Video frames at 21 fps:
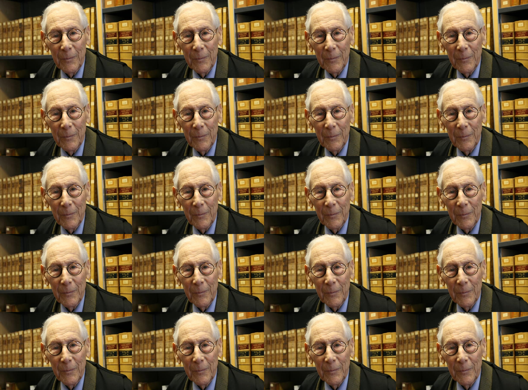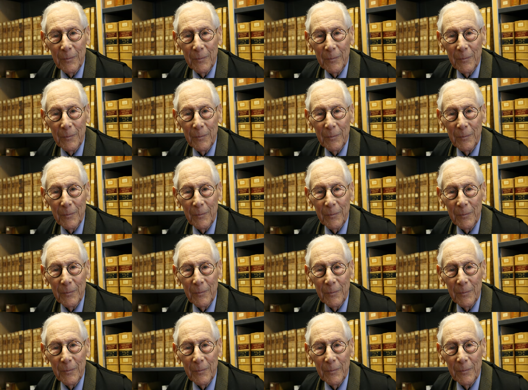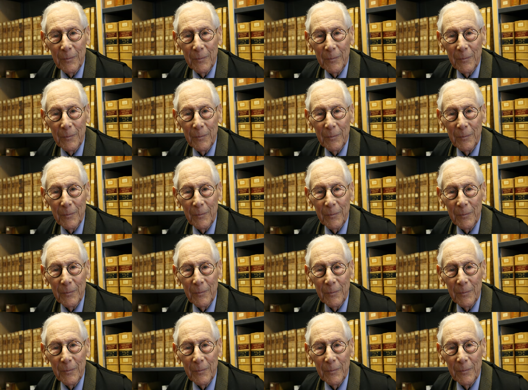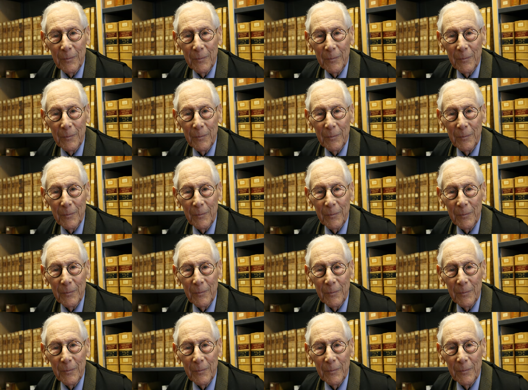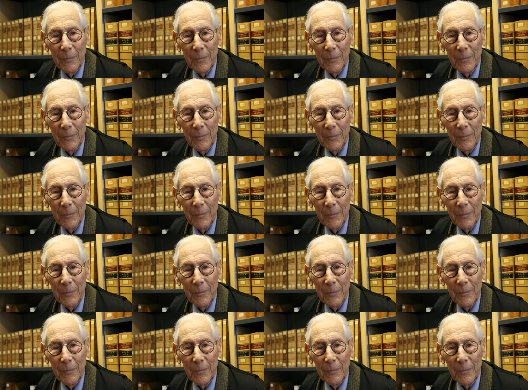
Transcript: (no lip movement)